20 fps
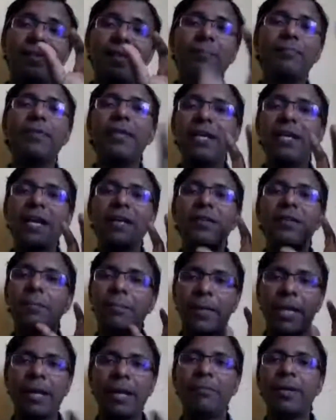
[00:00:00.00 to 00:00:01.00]
something as a
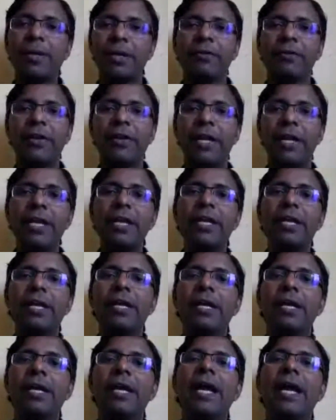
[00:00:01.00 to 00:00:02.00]
primary key,
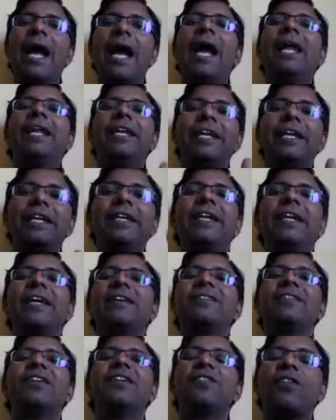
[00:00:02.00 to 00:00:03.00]
an
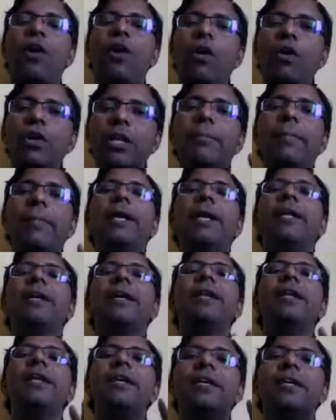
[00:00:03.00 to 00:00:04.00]
index is
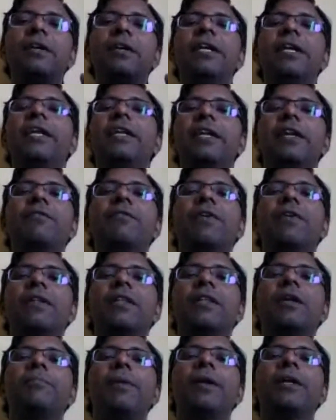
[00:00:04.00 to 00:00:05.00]
automatically created for
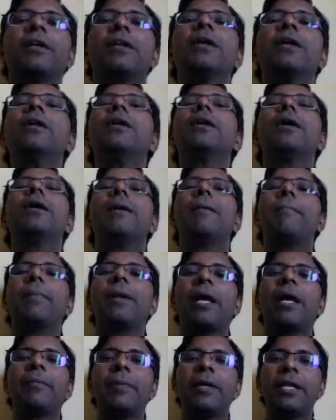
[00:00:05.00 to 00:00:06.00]
that particular
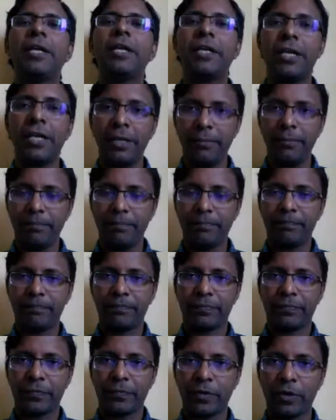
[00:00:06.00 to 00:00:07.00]
primary key.
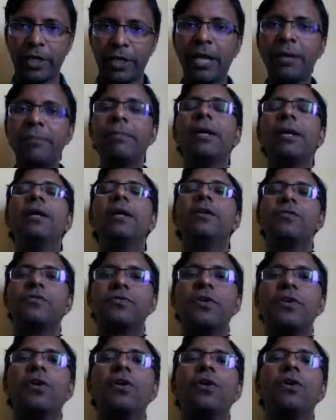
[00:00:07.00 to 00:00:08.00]
Okay,
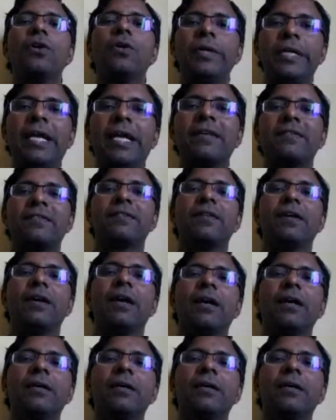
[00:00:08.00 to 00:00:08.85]
so yes,